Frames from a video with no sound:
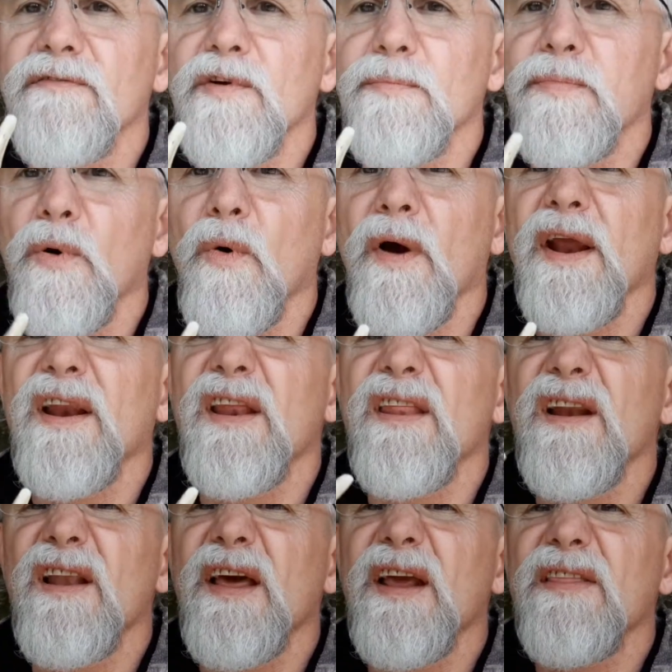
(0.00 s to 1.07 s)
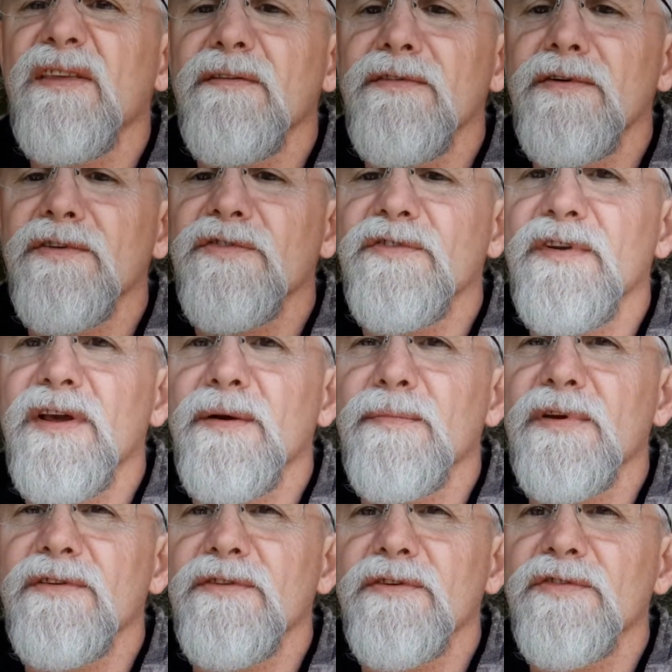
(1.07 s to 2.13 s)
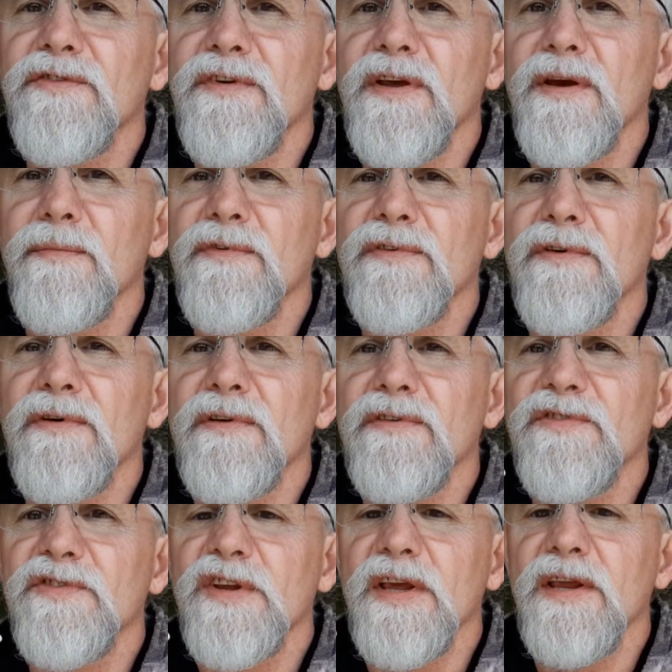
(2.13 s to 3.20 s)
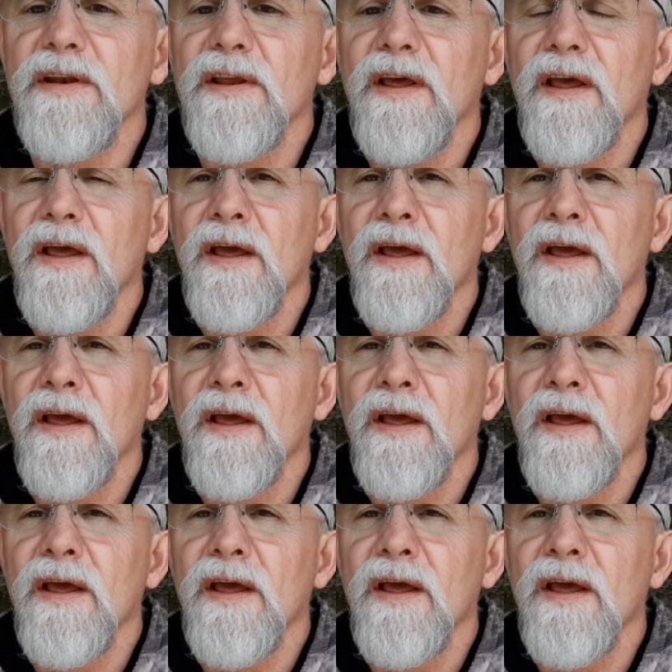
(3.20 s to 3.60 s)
your point and the length of your stem because your stem is going to seat